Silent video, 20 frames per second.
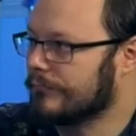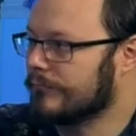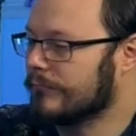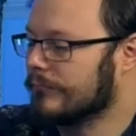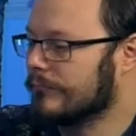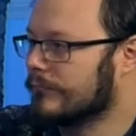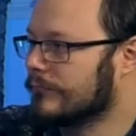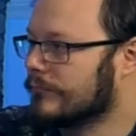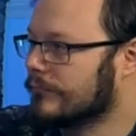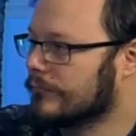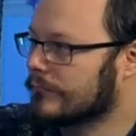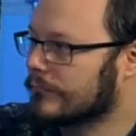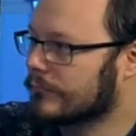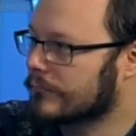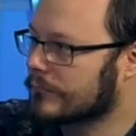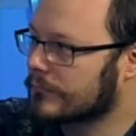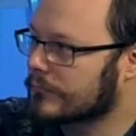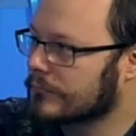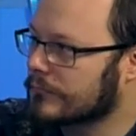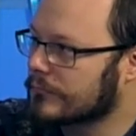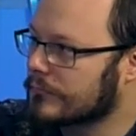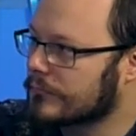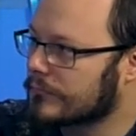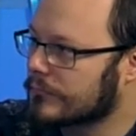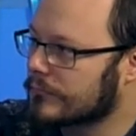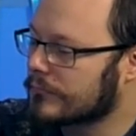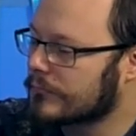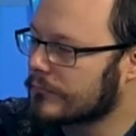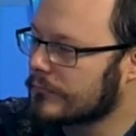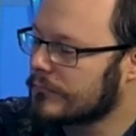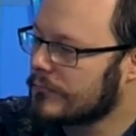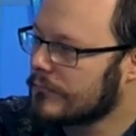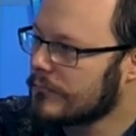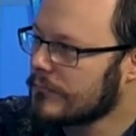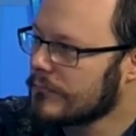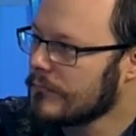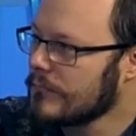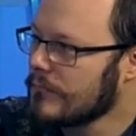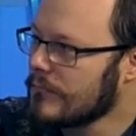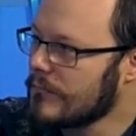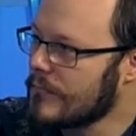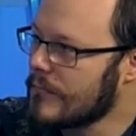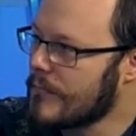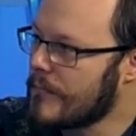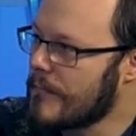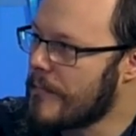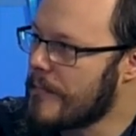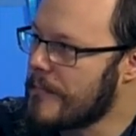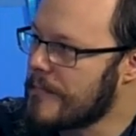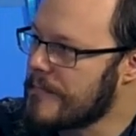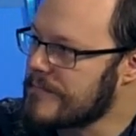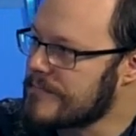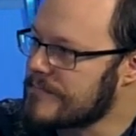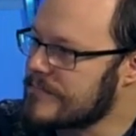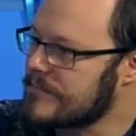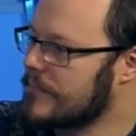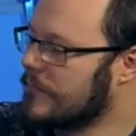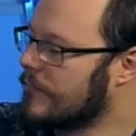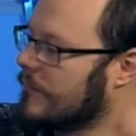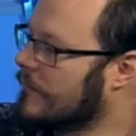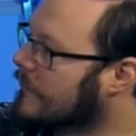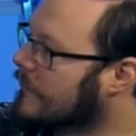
(silent)